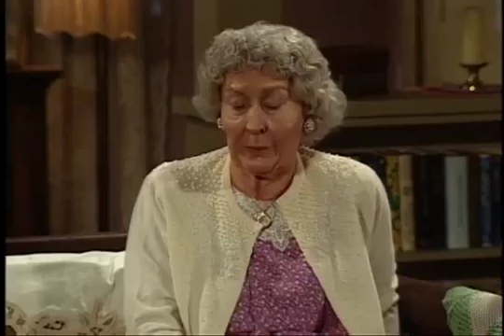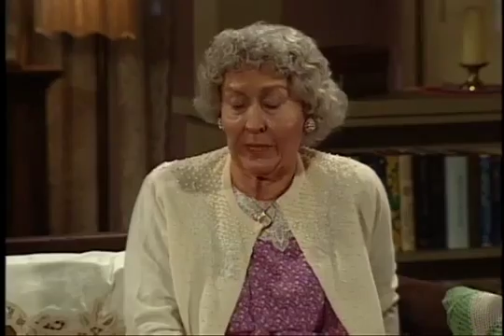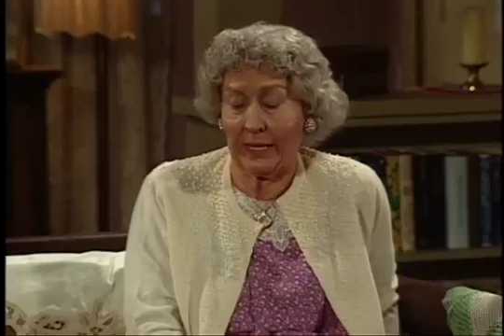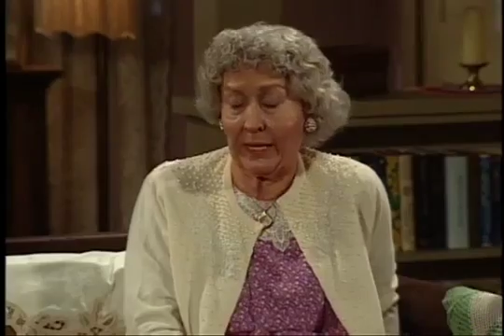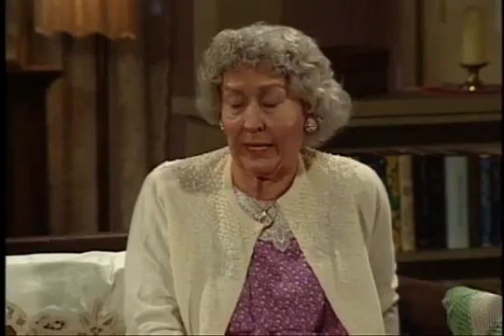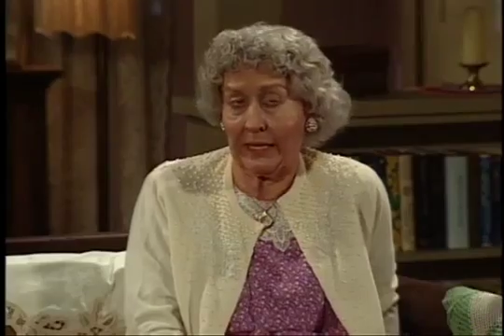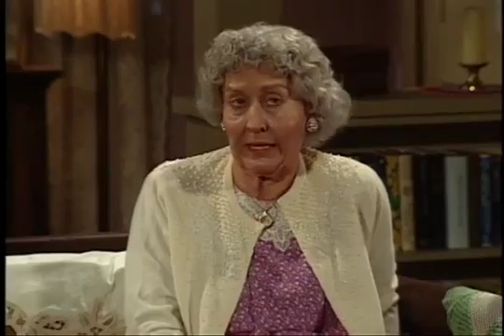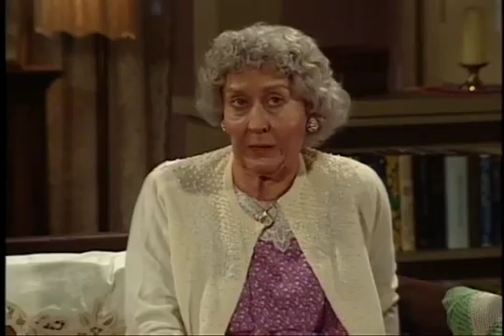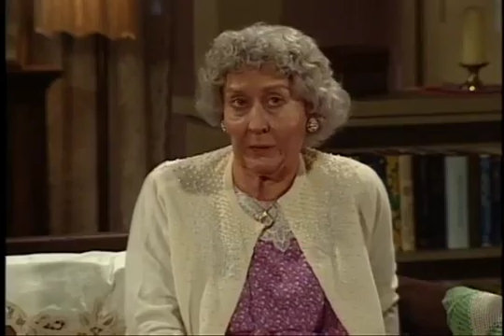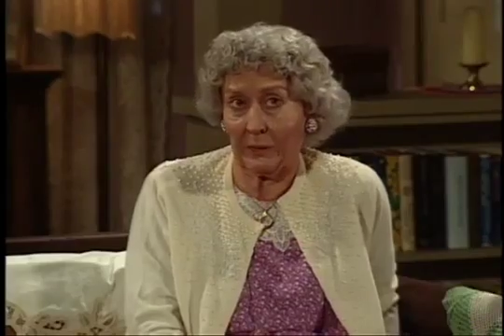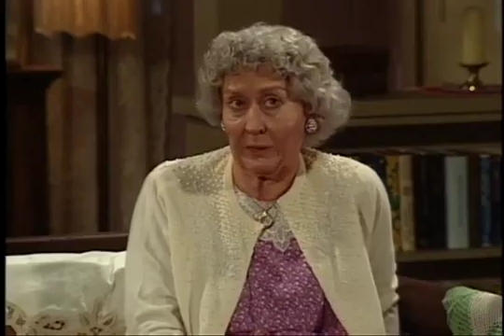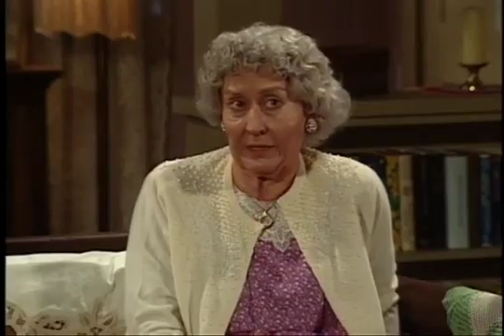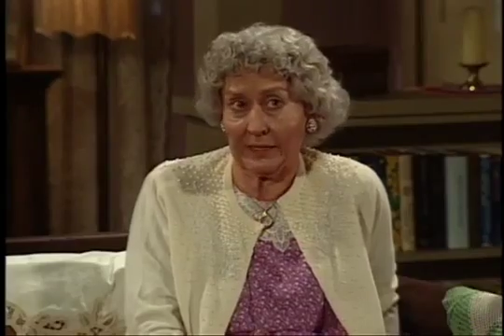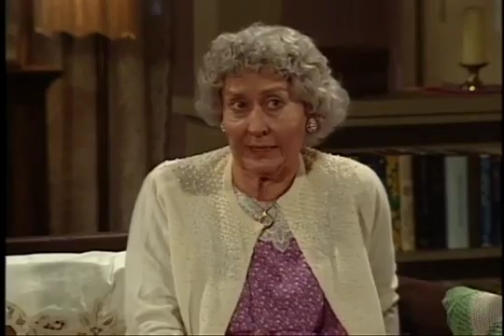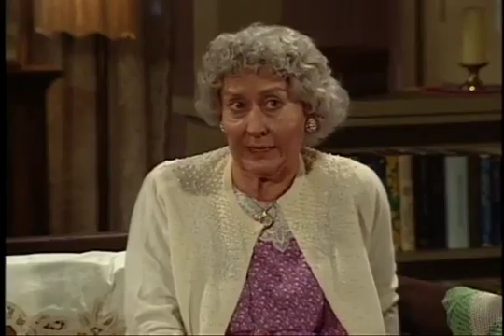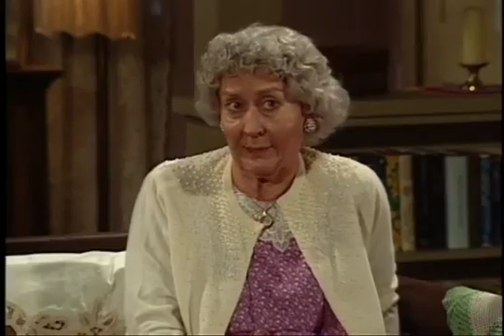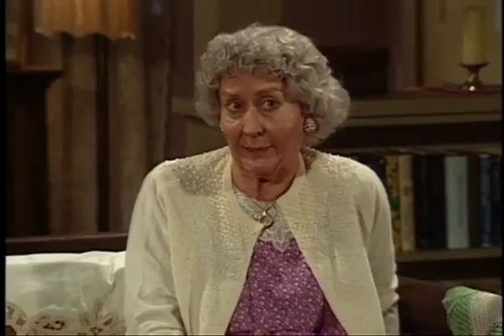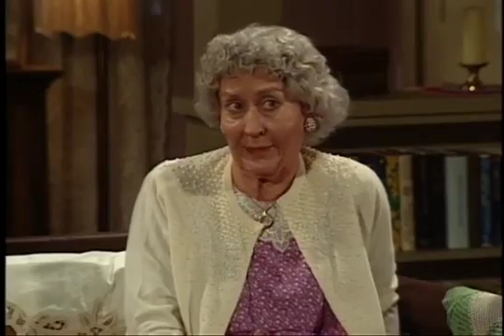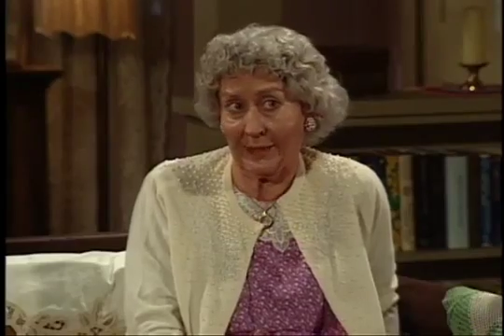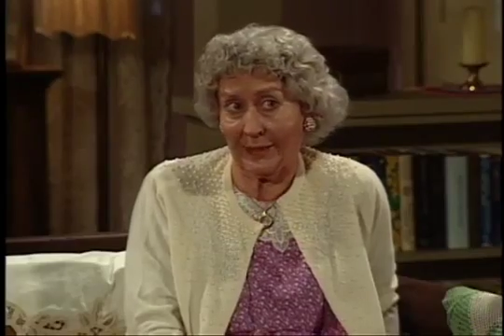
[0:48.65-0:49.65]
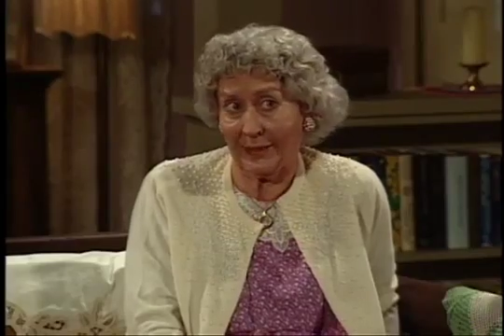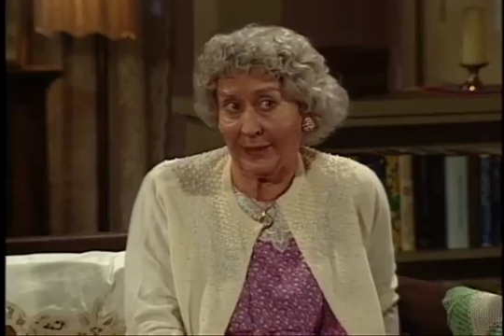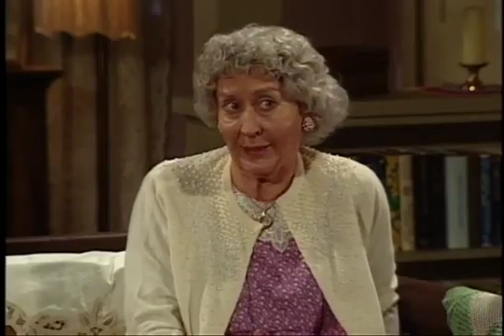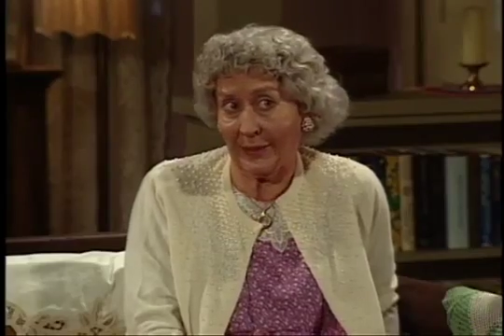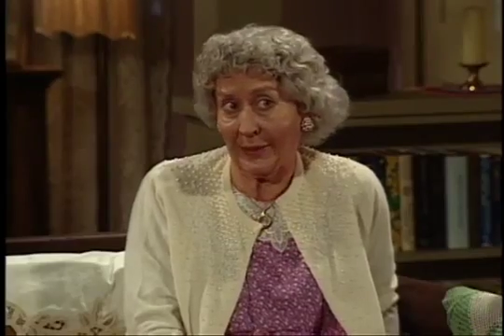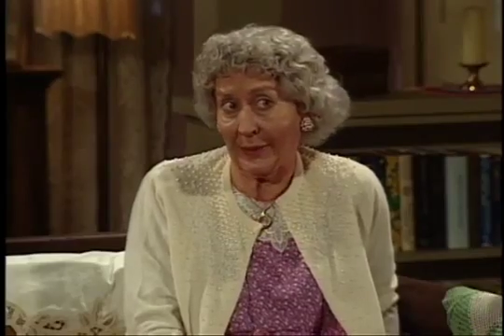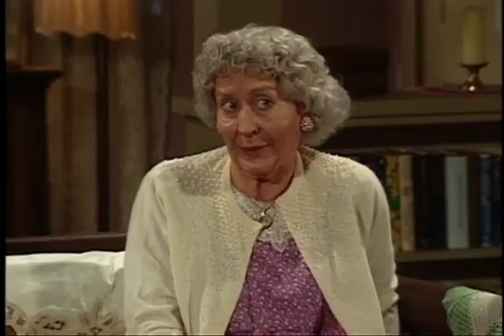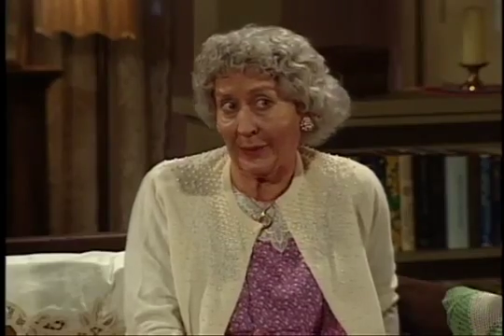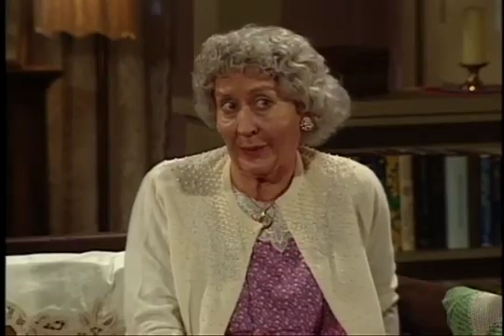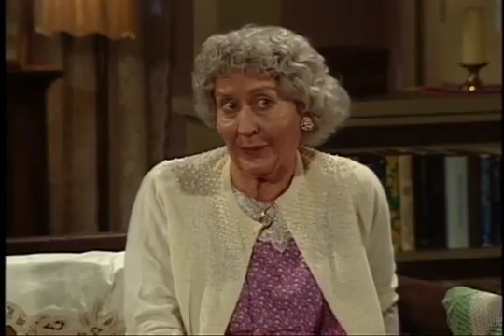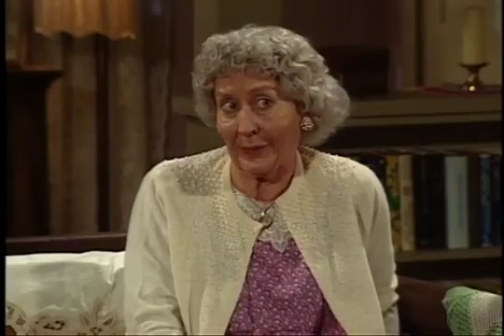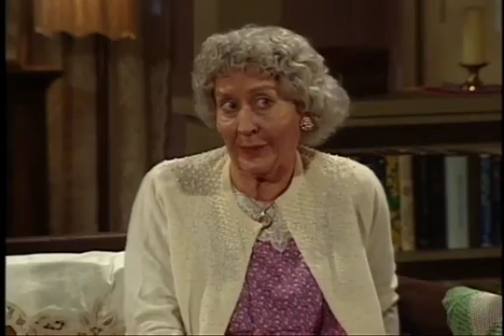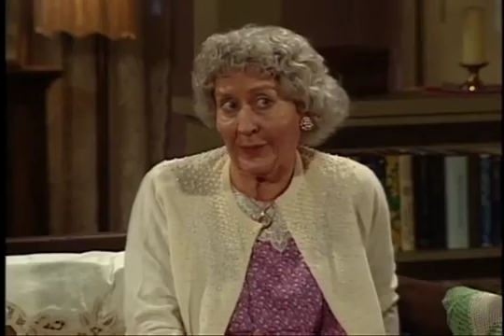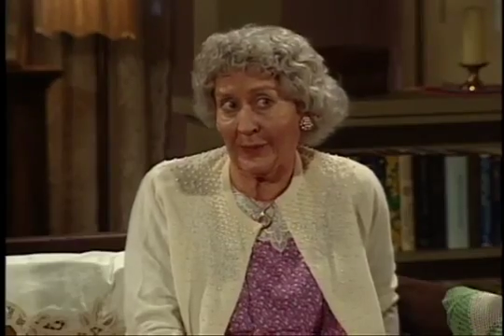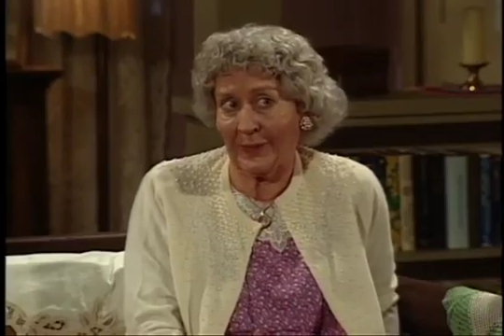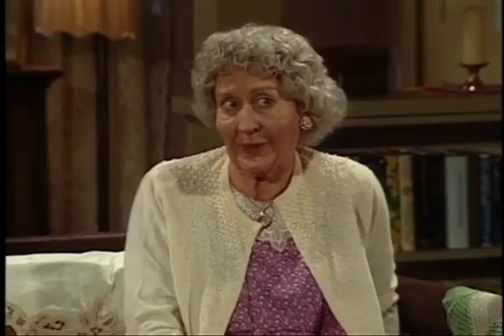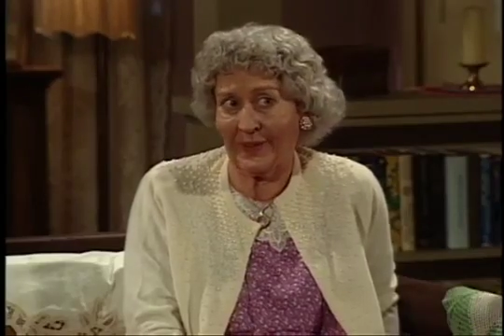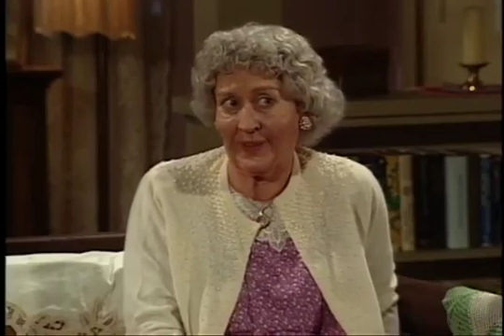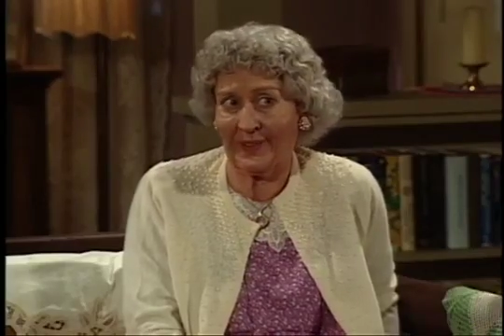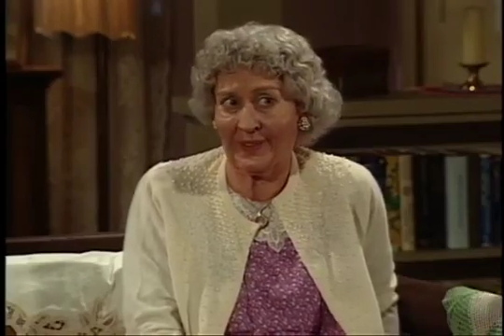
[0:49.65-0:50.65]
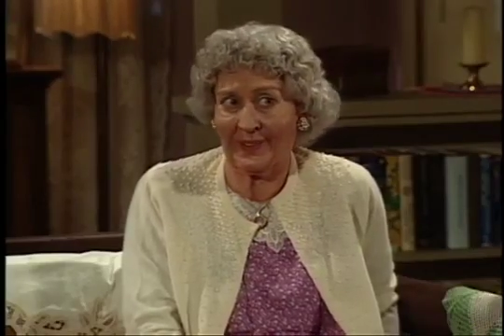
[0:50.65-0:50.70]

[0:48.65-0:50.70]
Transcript: Well, it was something to do.